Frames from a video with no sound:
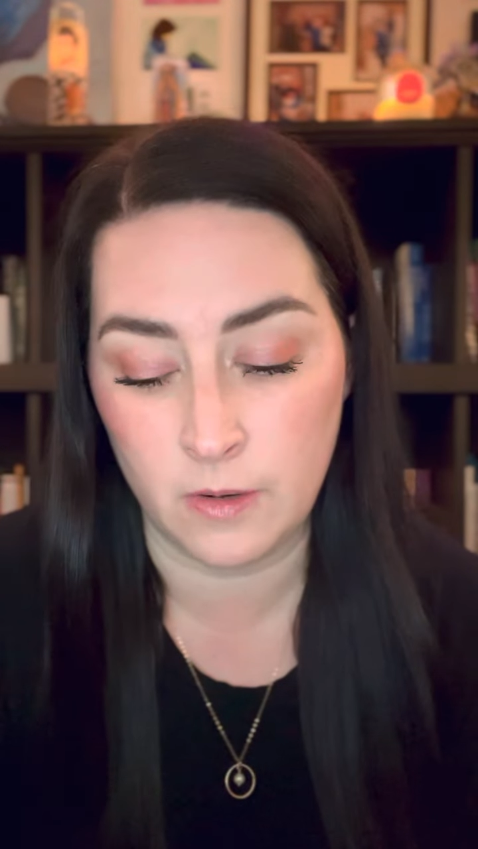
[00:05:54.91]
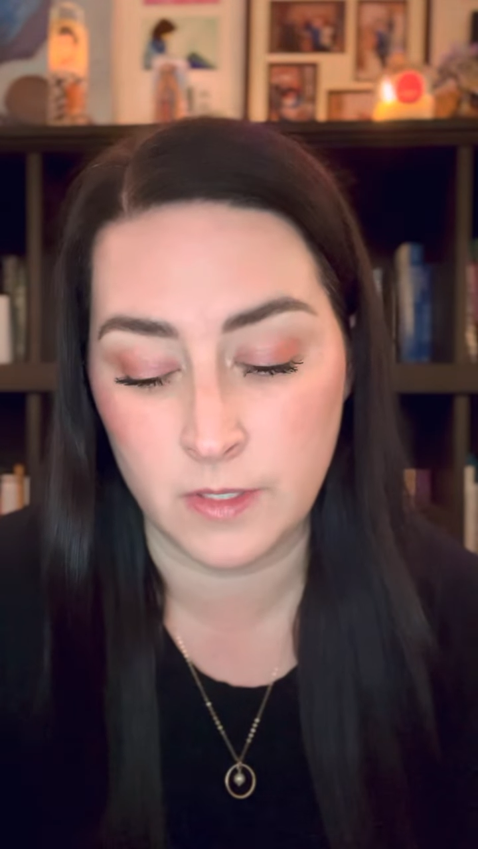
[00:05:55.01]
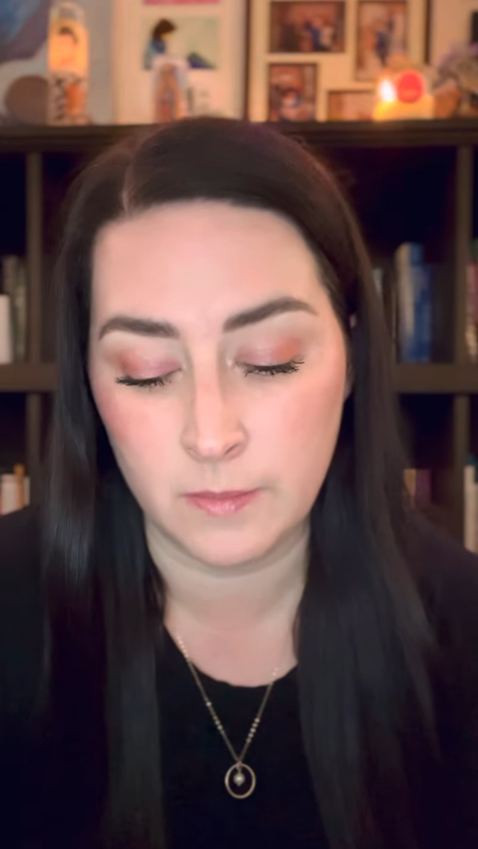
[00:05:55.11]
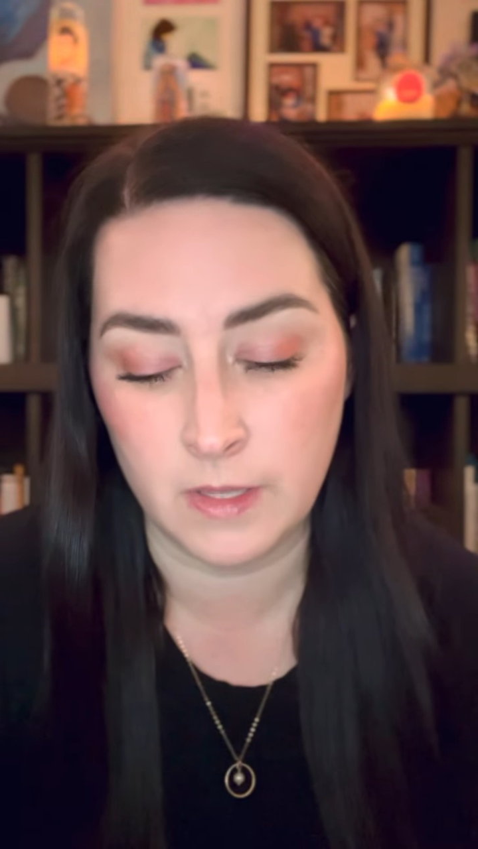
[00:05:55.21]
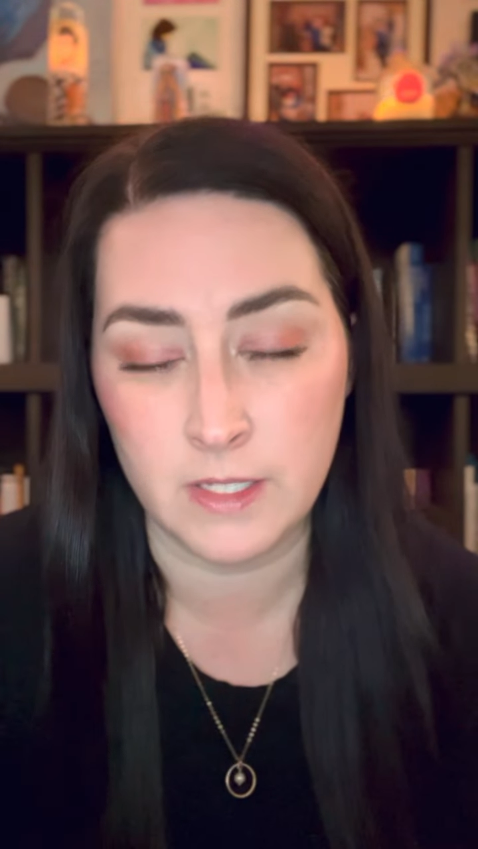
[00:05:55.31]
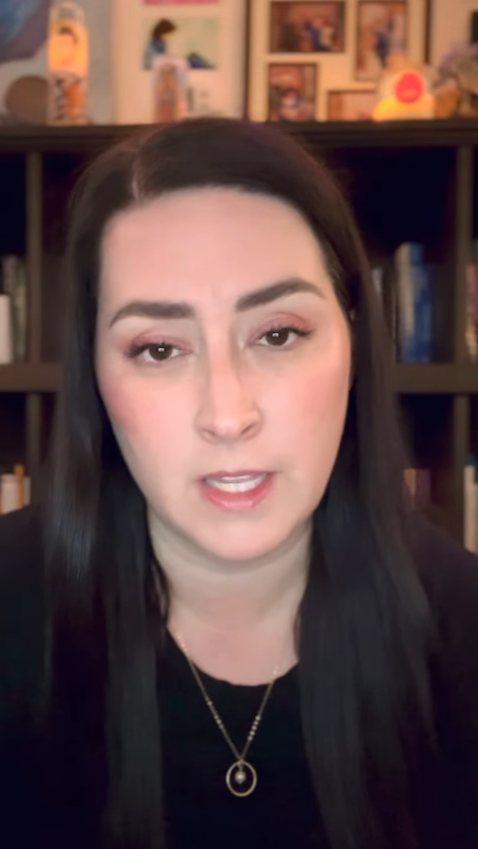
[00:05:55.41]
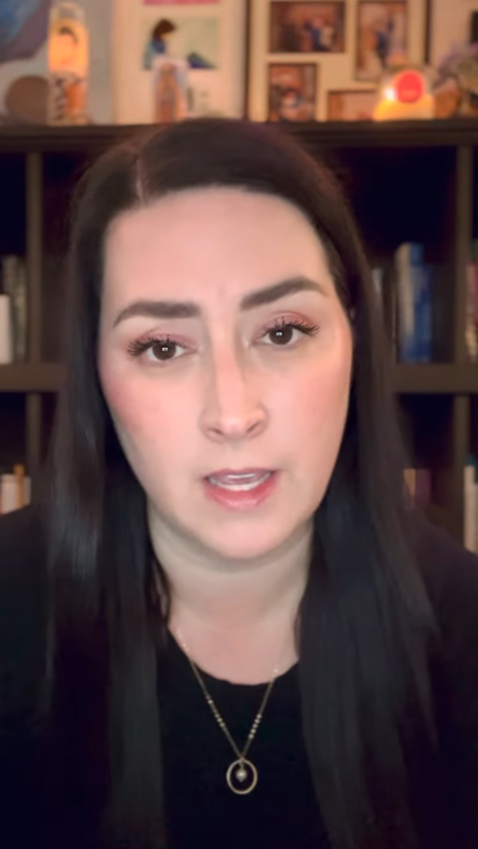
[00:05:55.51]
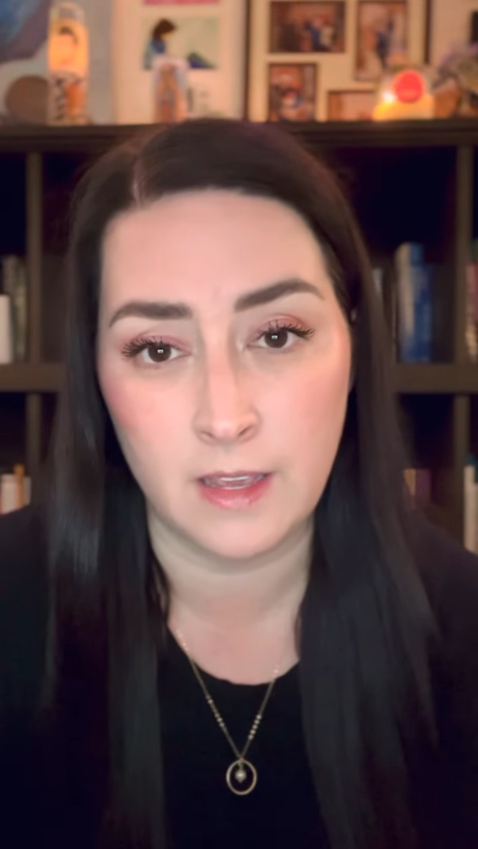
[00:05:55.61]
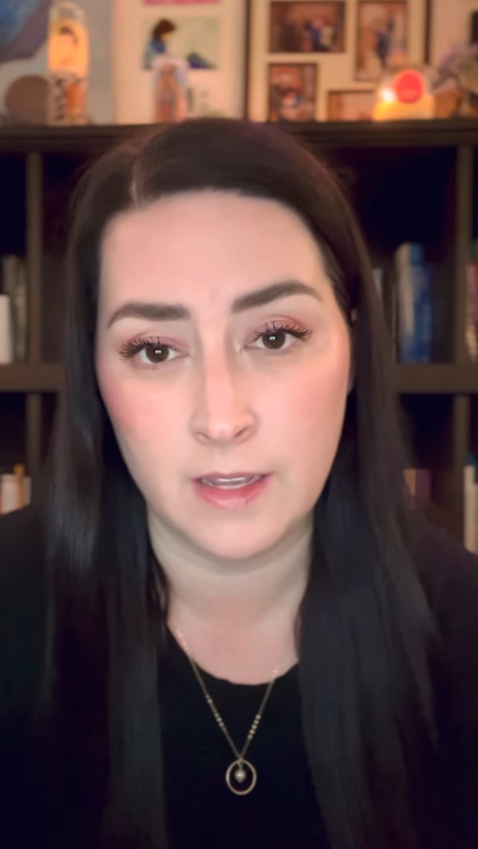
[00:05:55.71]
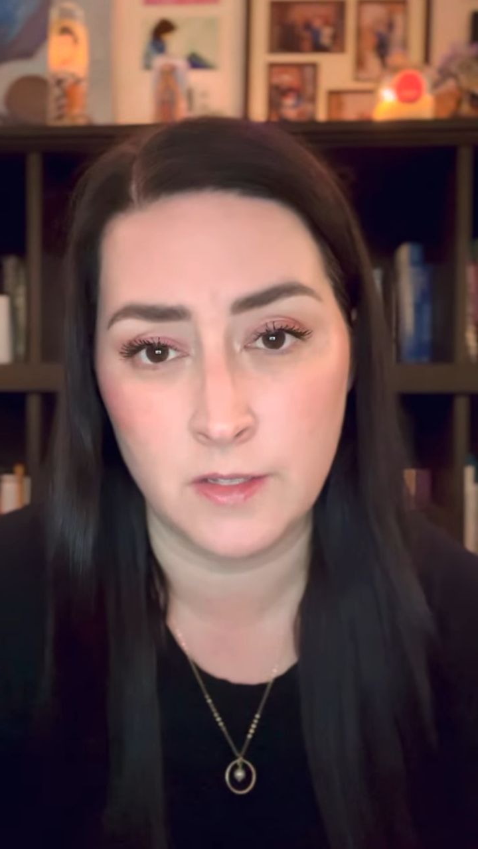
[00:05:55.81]
some of these
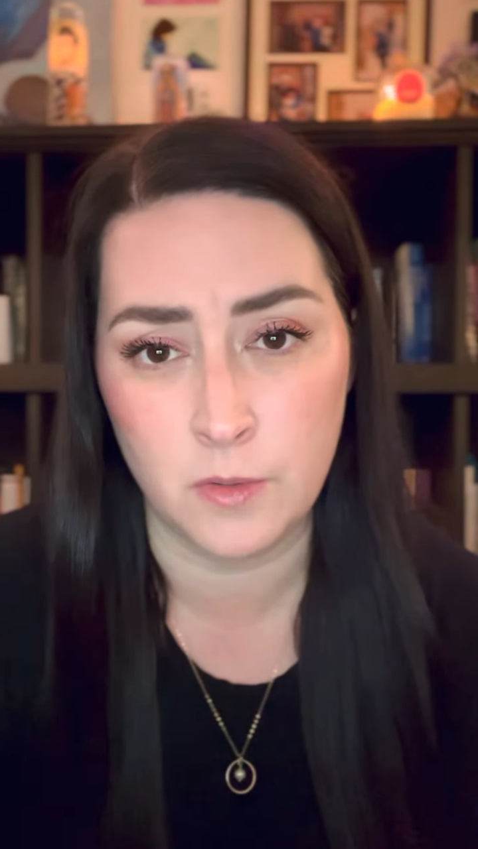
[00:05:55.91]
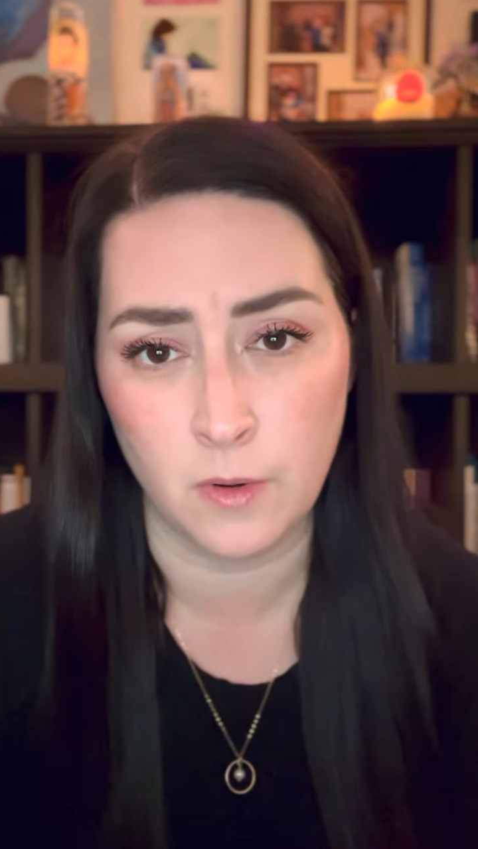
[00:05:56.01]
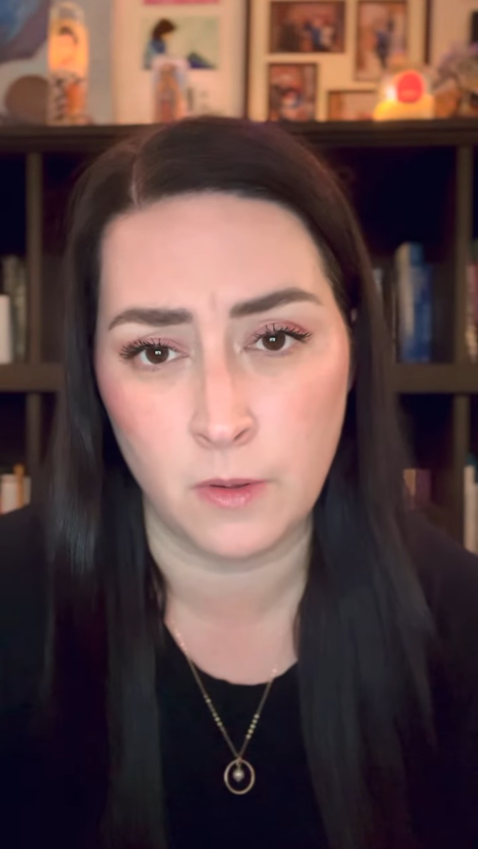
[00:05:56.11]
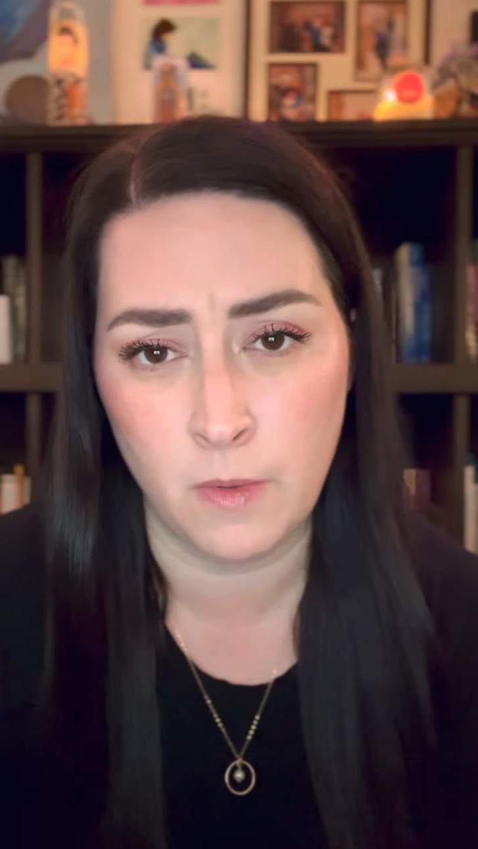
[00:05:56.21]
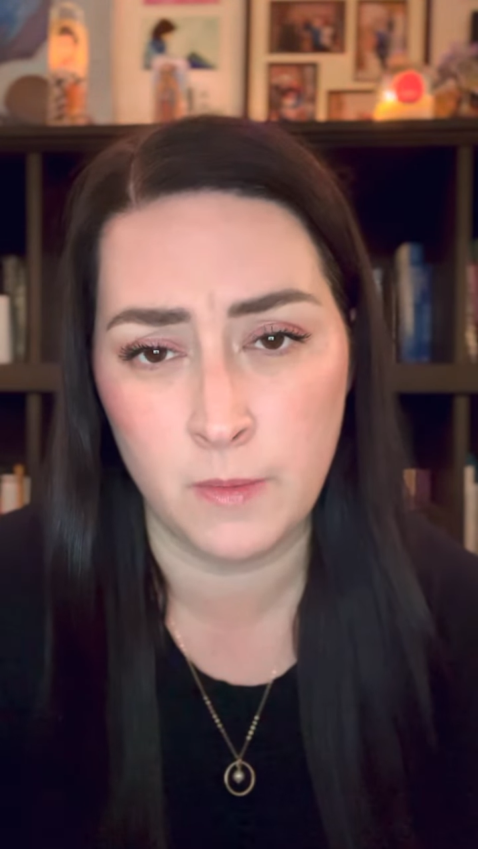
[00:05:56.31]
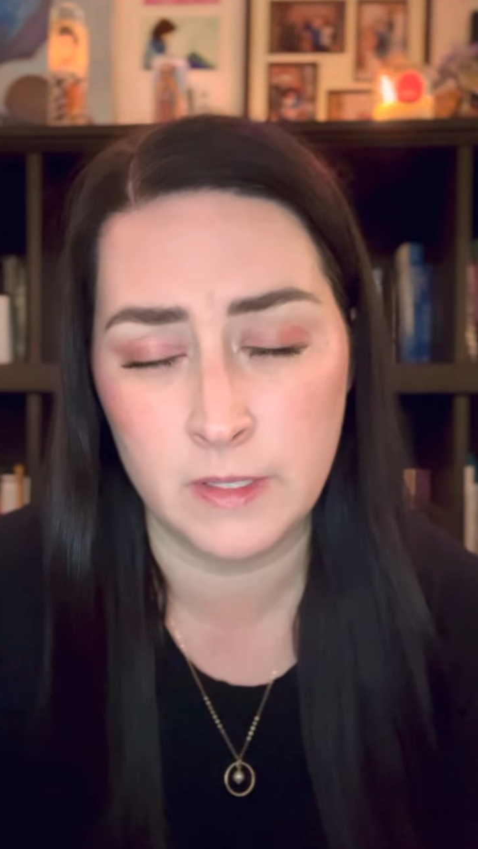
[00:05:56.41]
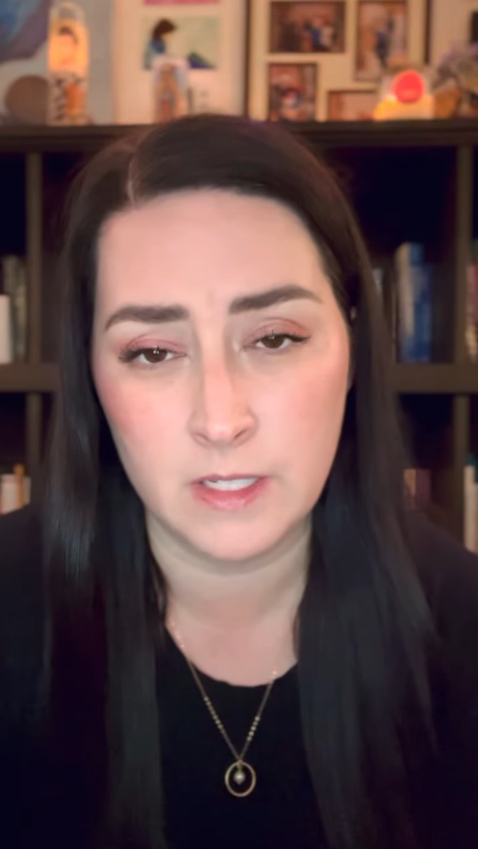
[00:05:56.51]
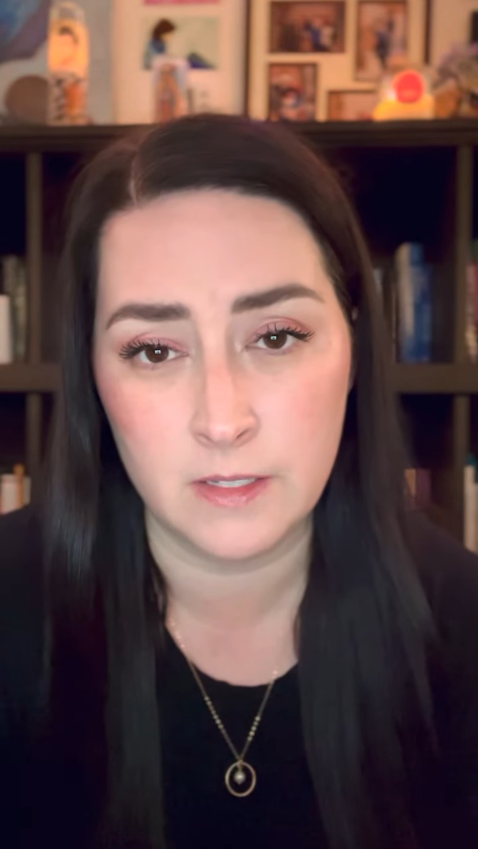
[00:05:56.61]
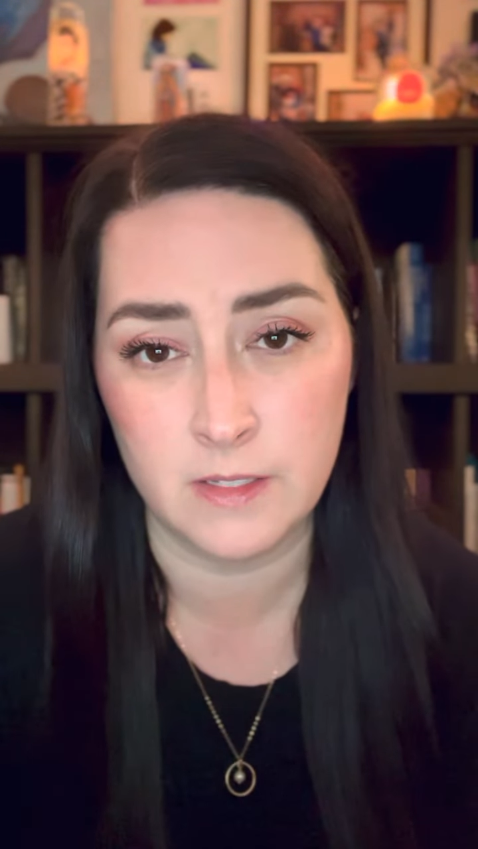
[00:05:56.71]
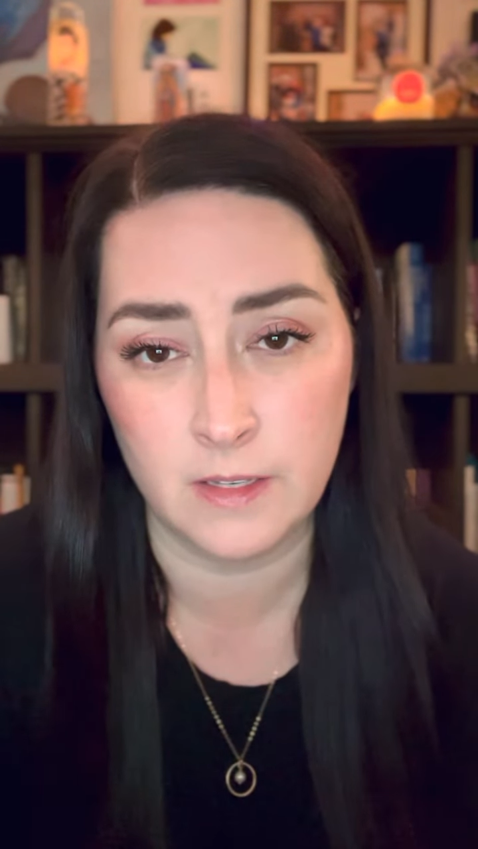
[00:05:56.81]
key historical moments is,